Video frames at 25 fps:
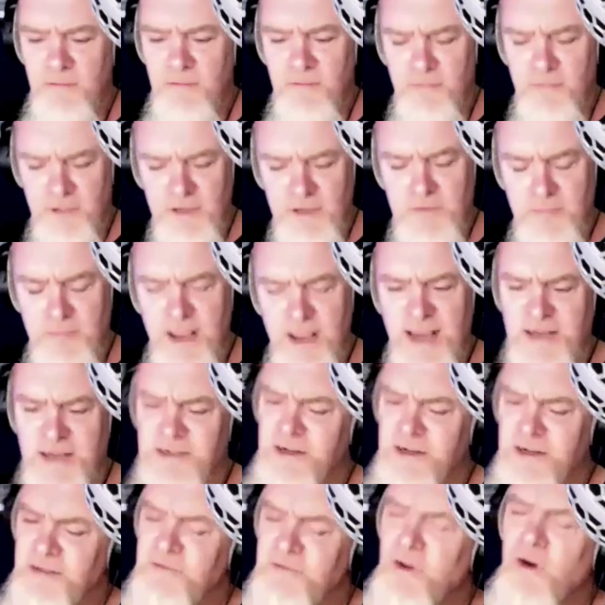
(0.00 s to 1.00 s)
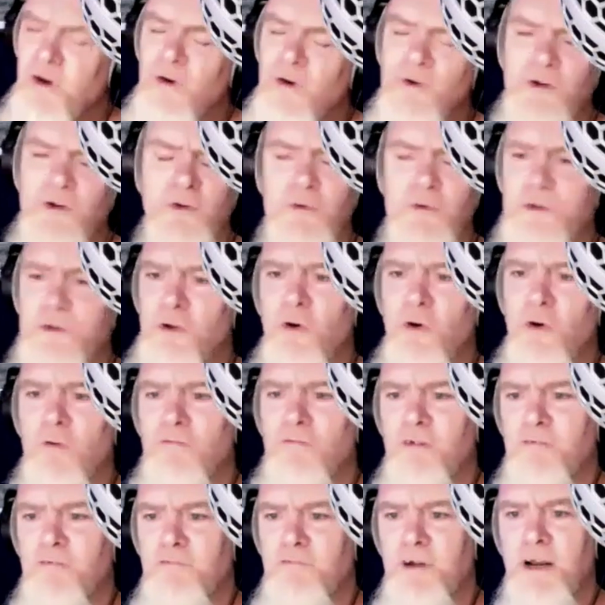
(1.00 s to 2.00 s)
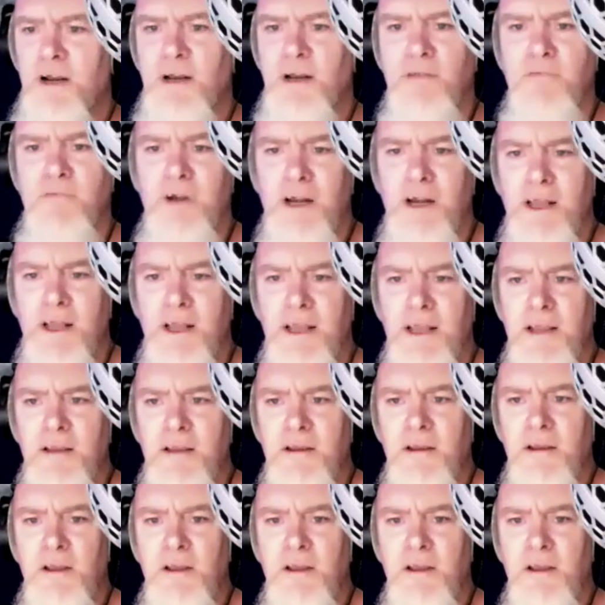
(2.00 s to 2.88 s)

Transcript: his mix, and the audio was really, really